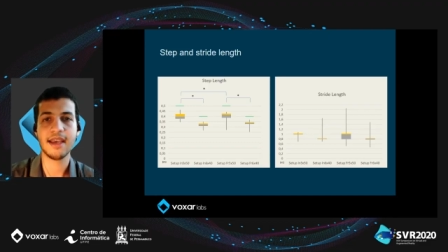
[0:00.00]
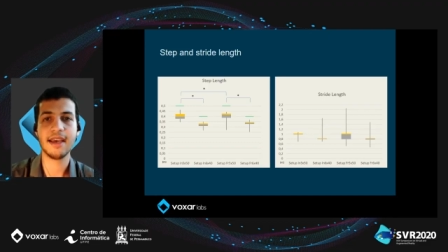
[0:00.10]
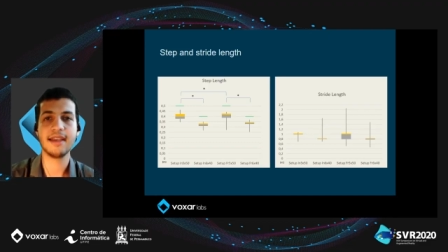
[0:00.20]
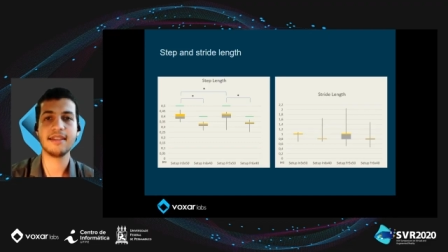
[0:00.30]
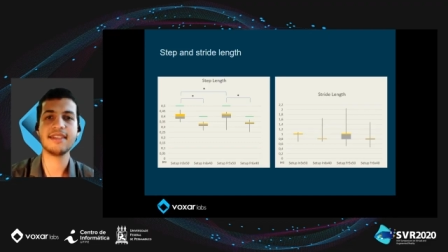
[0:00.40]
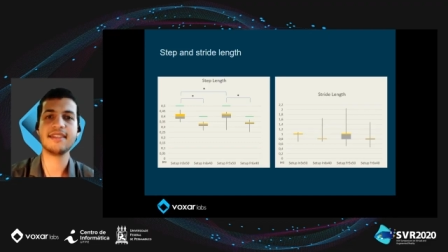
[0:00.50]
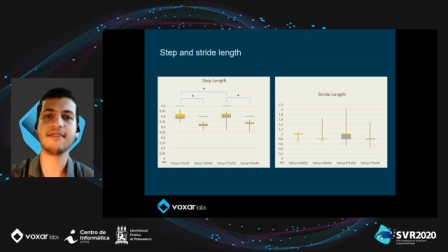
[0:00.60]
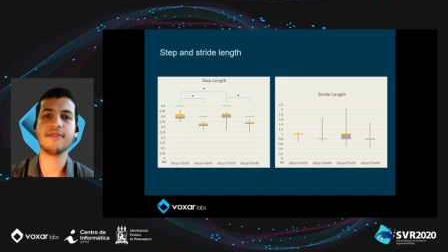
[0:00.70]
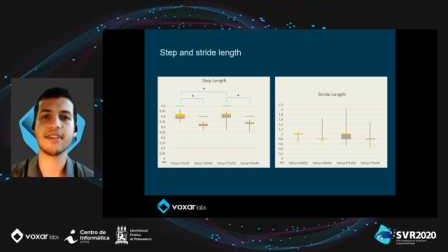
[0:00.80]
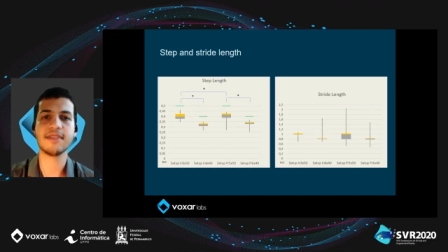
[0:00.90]
and this
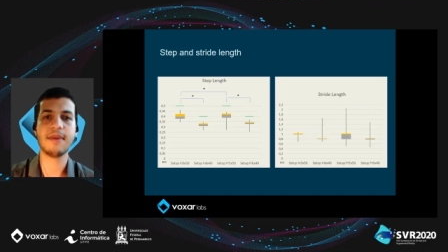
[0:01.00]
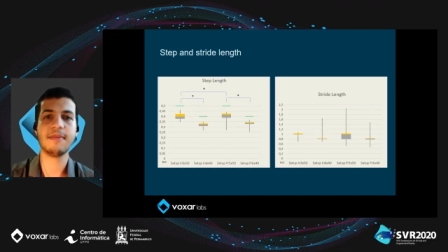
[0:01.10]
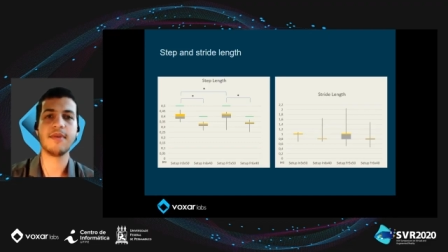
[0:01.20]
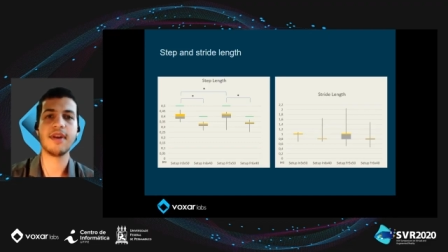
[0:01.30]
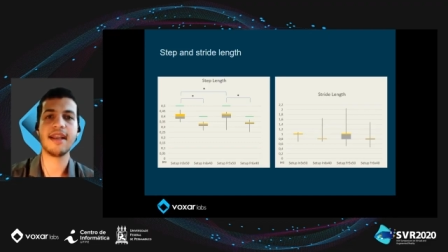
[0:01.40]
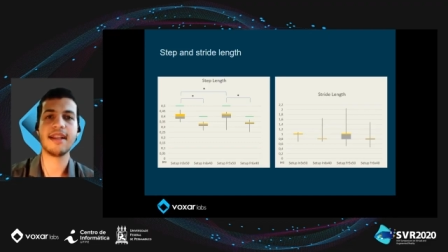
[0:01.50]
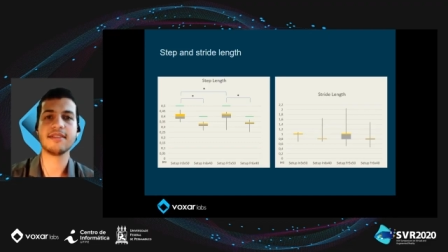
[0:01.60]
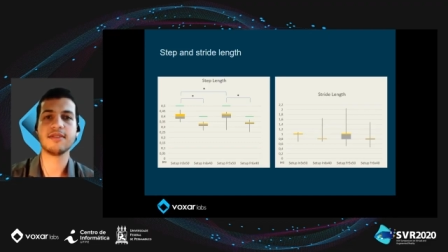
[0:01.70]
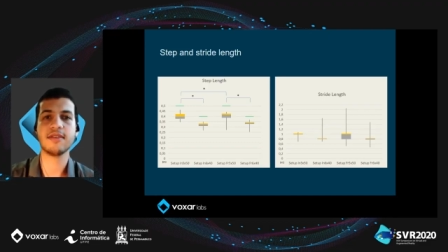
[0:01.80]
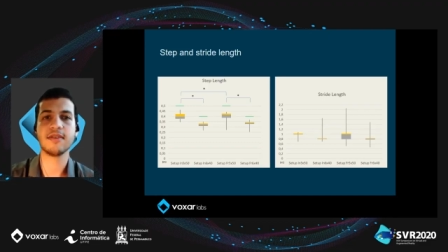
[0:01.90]
difference may be
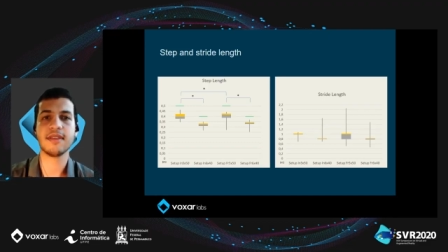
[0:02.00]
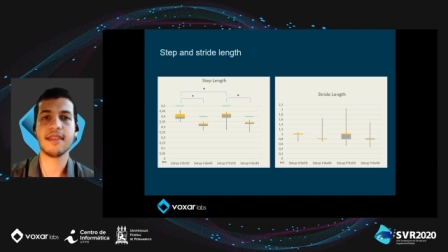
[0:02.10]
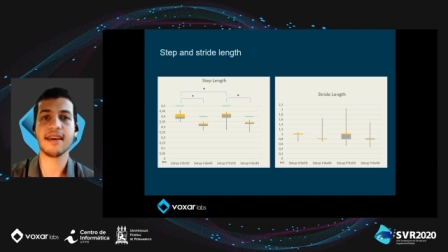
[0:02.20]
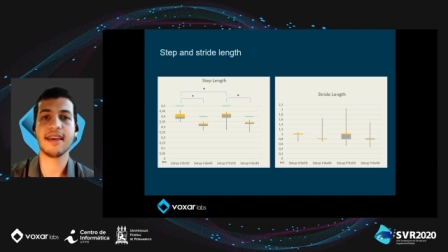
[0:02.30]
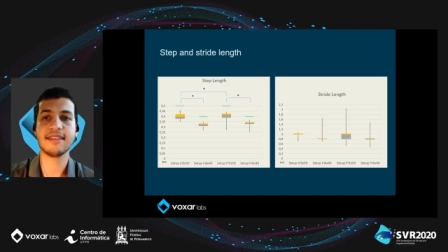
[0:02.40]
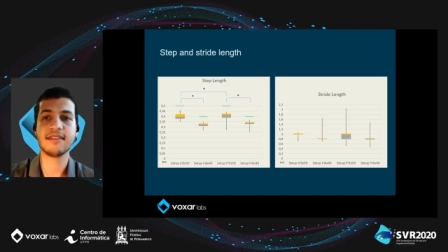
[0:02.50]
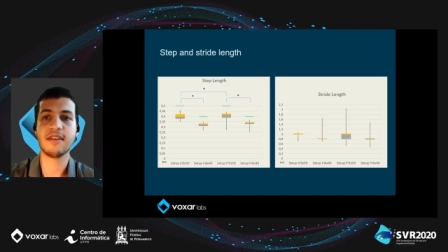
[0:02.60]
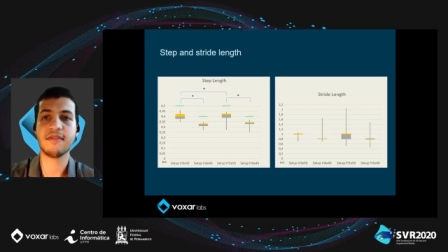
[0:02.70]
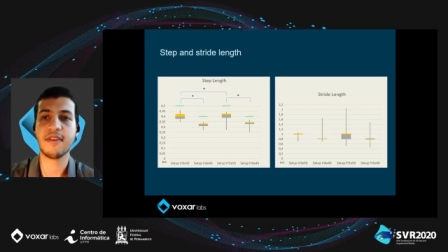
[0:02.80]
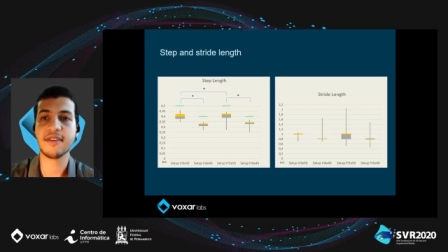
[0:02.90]
related to the cases
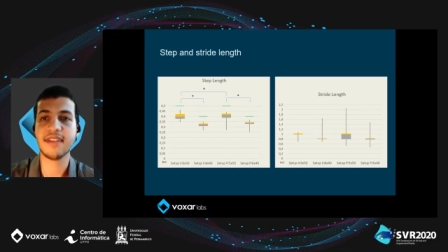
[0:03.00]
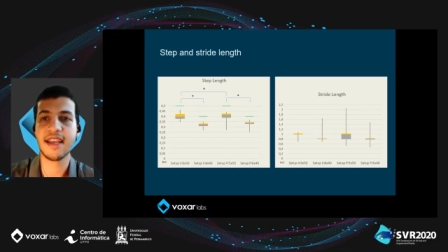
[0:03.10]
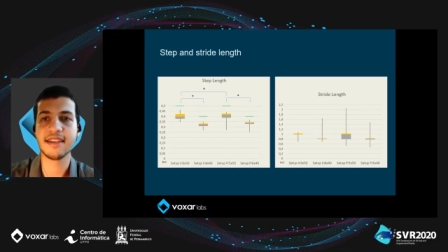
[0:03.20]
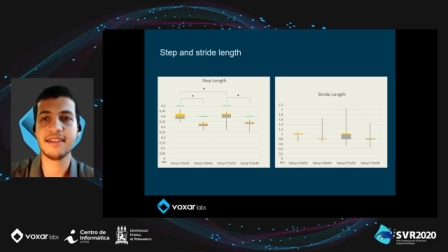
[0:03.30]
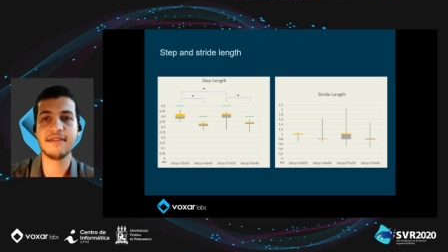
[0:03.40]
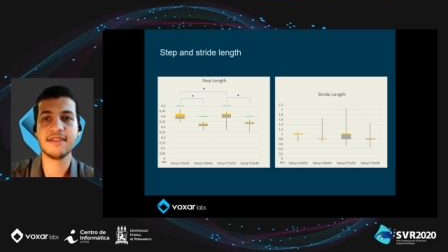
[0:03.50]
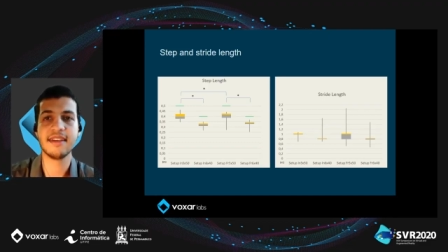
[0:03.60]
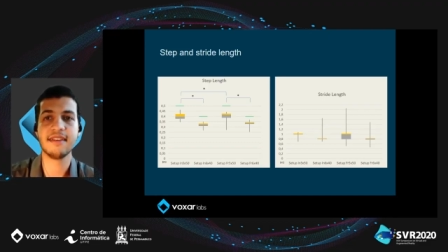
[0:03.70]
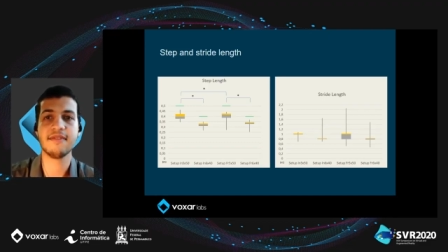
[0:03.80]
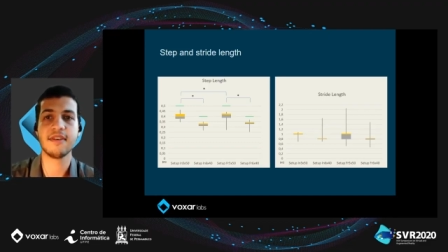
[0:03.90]
of false negatives
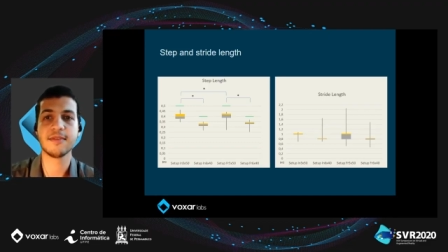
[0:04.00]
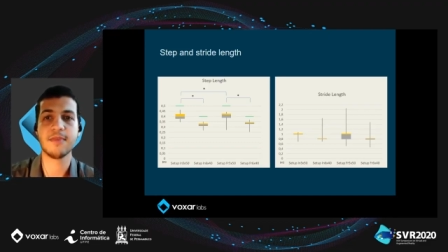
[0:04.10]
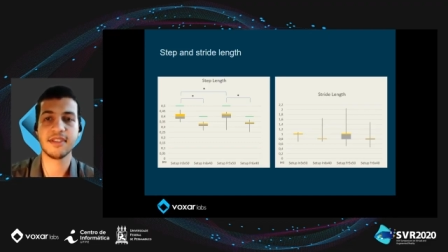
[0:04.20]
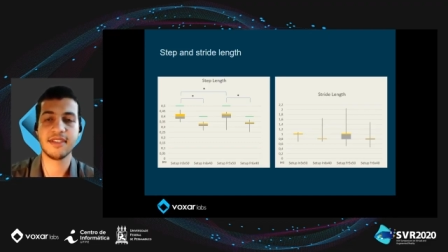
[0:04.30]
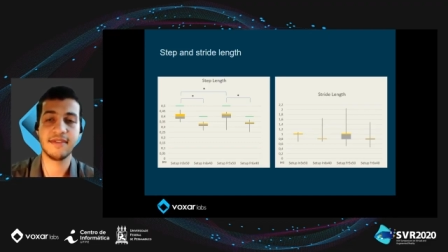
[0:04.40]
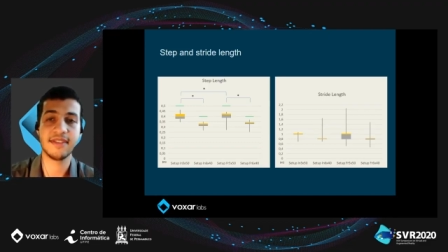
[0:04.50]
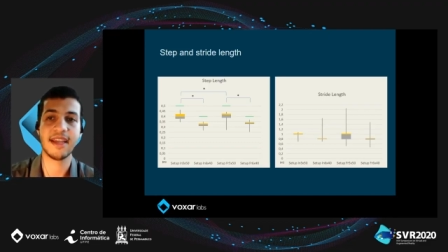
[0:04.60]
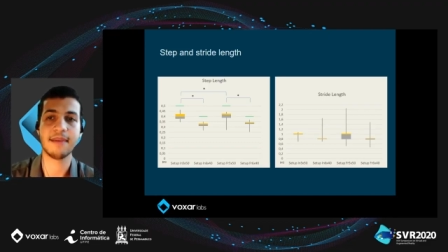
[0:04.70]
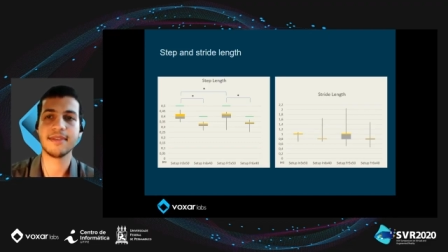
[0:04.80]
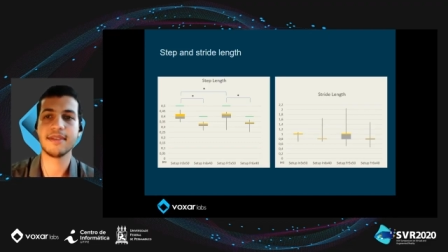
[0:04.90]
and false positive
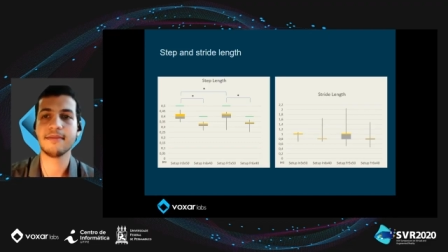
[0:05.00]
steps.